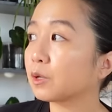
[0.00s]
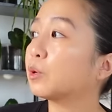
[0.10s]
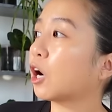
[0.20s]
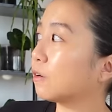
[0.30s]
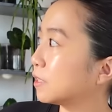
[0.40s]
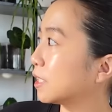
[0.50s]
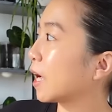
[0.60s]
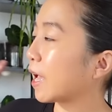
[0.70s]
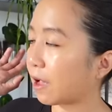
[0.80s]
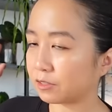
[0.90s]
but obviously
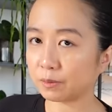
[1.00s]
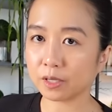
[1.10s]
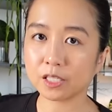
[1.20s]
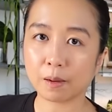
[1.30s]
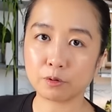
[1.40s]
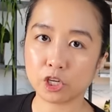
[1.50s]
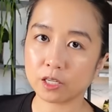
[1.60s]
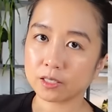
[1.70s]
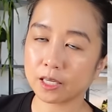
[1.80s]
I have some exceptions.